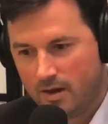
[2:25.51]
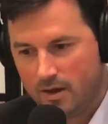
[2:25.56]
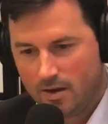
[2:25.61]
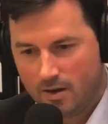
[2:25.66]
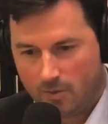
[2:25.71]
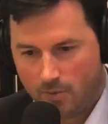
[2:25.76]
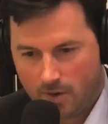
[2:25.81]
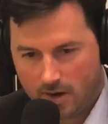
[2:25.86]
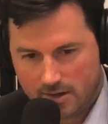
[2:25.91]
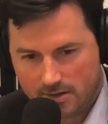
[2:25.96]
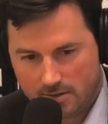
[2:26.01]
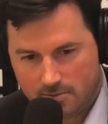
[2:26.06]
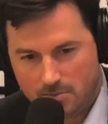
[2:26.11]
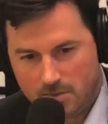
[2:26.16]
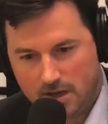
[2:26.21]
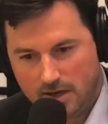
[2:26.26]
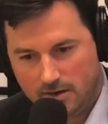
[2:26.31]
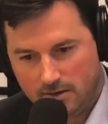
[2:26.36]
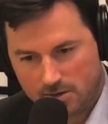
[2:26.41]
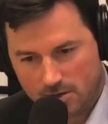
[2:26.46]
what does it
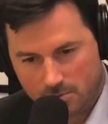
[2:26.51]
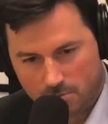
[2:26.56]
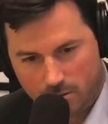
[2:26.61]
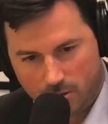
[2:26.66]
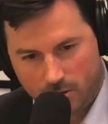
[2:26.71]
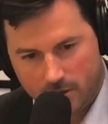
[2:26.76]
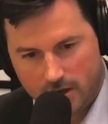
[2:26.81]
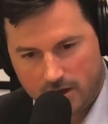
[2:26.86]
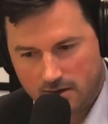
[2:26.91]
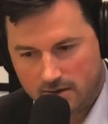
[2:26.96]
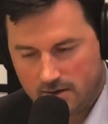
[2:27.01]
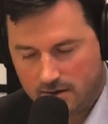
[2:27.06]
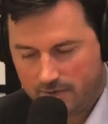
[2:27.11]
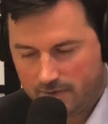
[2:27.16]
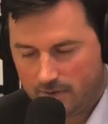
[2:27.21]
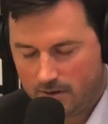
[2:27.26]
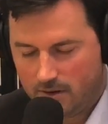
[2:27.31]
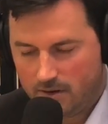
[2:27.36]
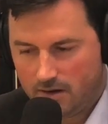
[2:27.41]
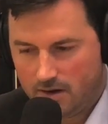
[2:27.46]
mean to deploy it
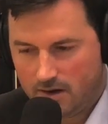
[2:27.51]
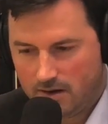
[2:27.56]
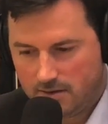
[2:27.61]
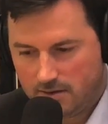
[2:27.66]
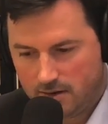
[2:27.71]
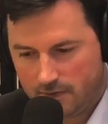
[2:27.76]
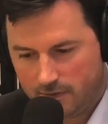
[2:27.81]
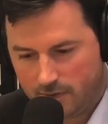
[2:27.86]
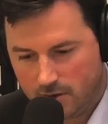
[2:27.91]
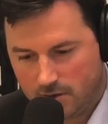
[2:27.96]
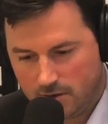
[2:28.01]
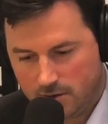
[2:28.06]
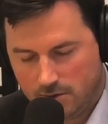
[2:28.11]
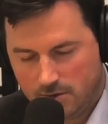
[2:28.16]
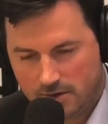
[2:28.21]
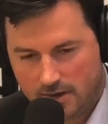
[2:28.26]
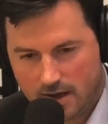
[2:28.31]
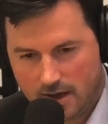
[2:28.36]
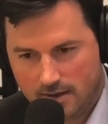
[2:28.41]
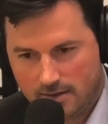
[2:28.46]
in different use
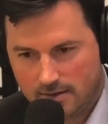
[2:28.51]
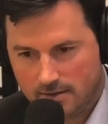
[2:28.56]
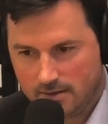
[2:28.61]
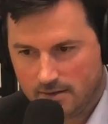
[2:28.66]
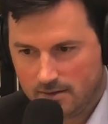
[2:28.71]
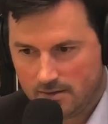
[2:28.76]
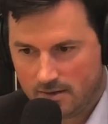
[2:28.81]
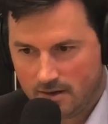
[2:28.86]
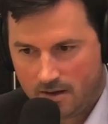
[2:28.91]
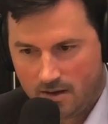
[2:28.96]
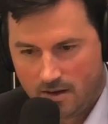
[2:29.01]
cases?